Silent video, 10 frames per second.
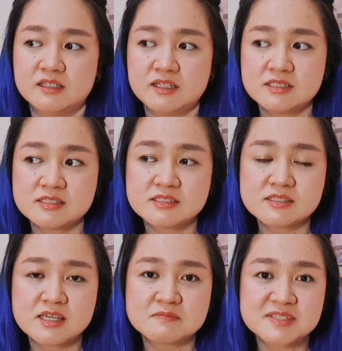it's the
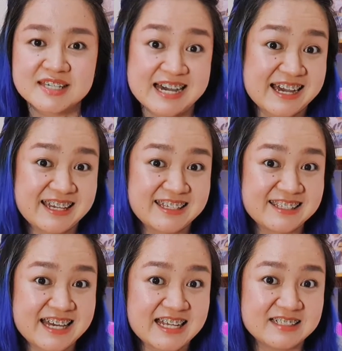same sky
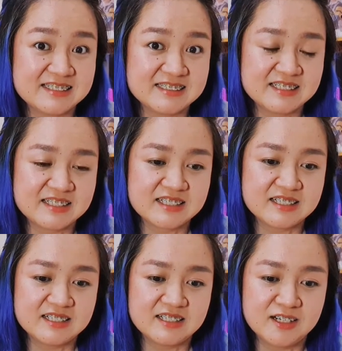that
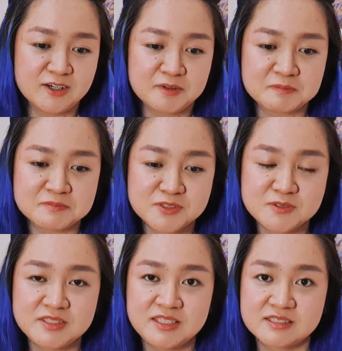
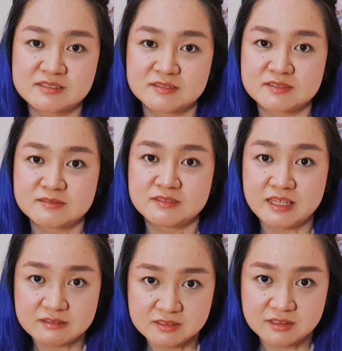Junie is also
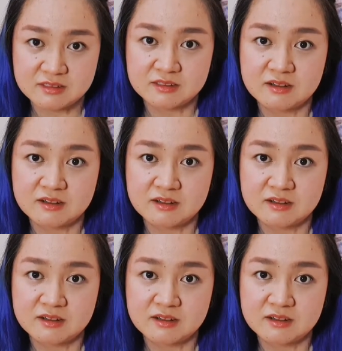gazing